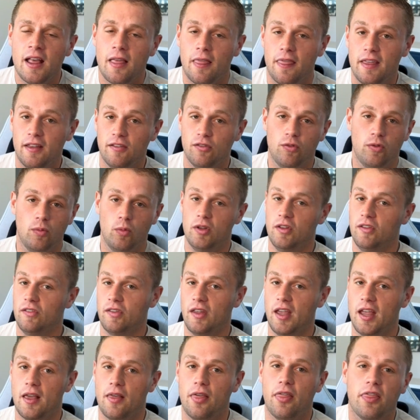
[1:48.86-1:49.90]
This is
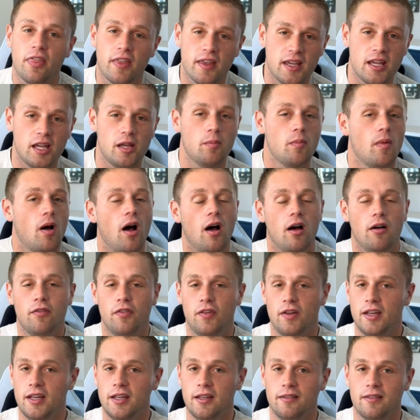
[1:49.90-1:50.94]
a theme of
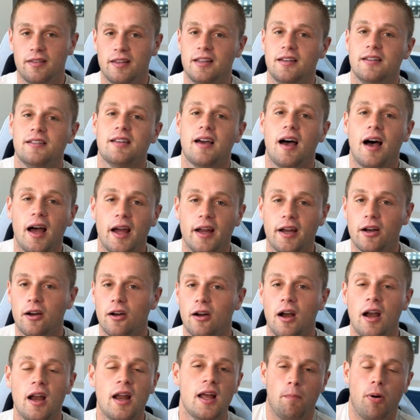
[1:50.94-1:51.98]
his
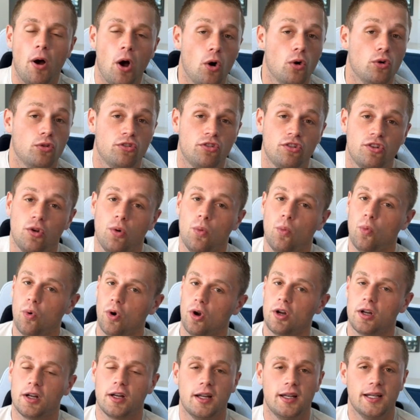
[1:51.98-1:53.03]
entire
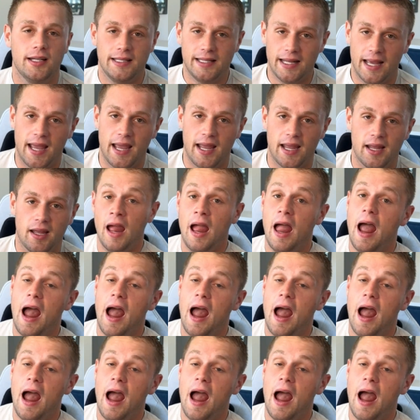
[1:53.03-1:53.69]
post-work day.